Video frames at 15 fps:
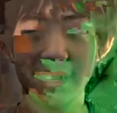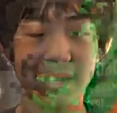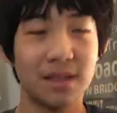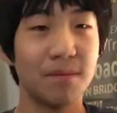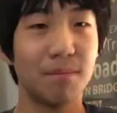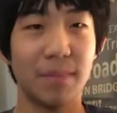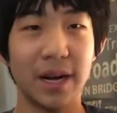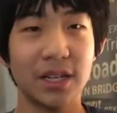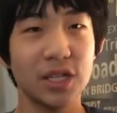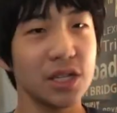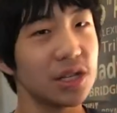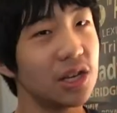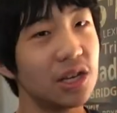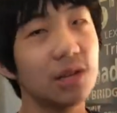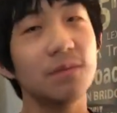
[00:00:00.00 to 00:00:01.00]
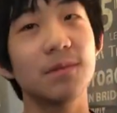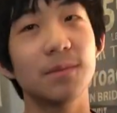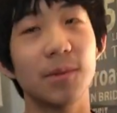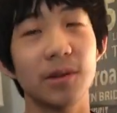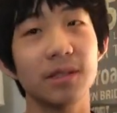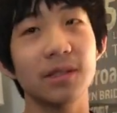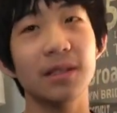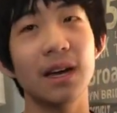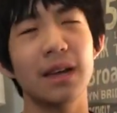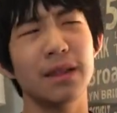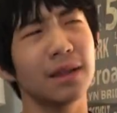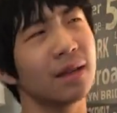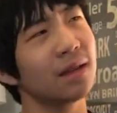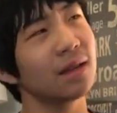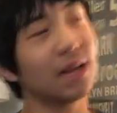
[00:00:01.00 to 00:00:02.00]
the budget cubes mostly, I
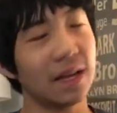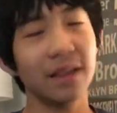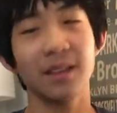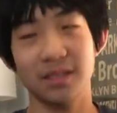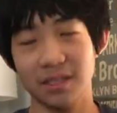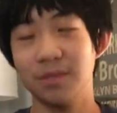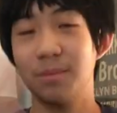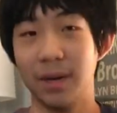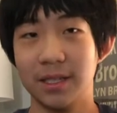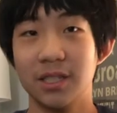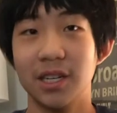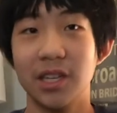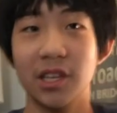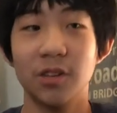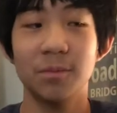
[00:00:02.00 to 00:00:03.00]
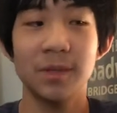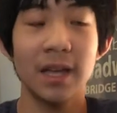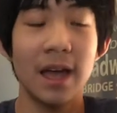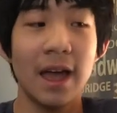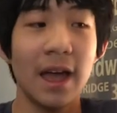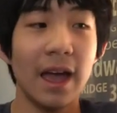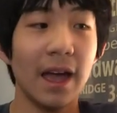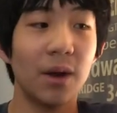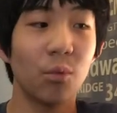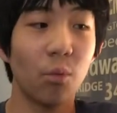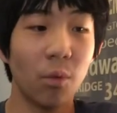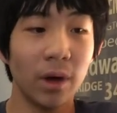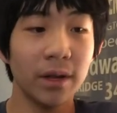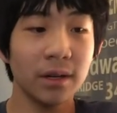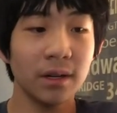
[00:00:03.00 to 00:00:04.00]
think. I think just budget cubes. And
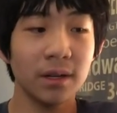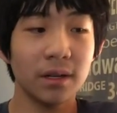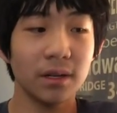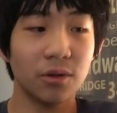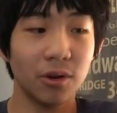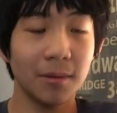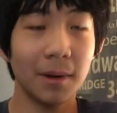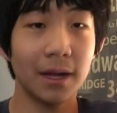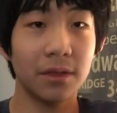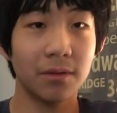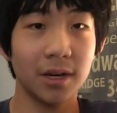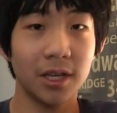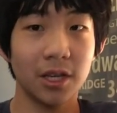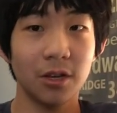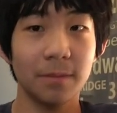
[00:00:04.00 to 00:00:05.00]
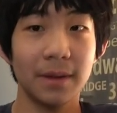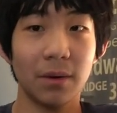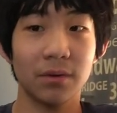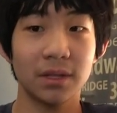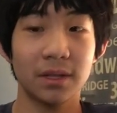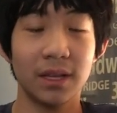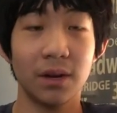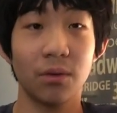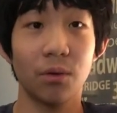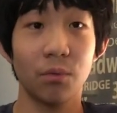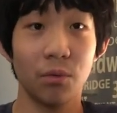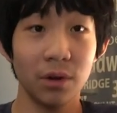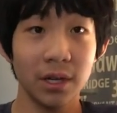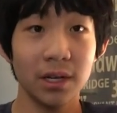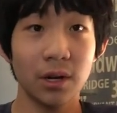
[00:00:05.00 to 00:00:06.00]
one 3x3 cube that what they were
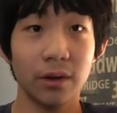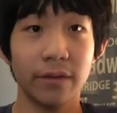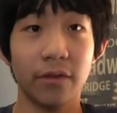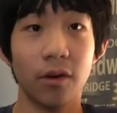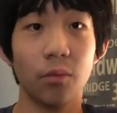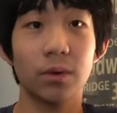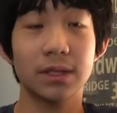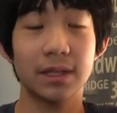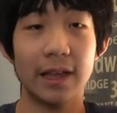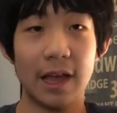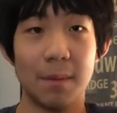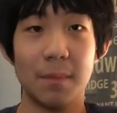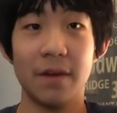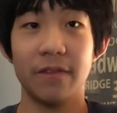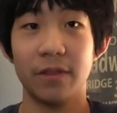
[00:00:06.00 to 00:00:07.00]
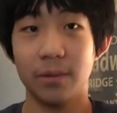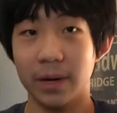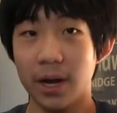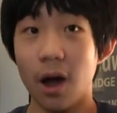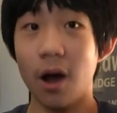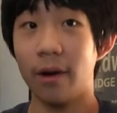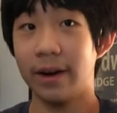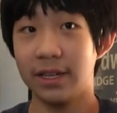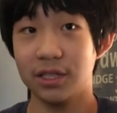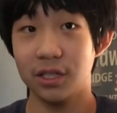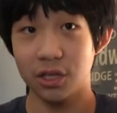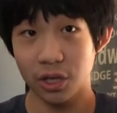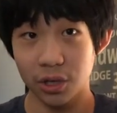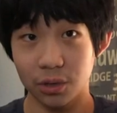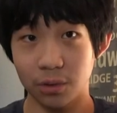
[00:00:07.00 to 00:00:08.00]
really known for was the MF3
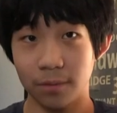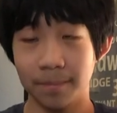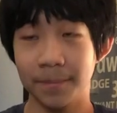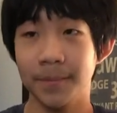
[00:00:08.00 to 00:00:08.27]
RS2.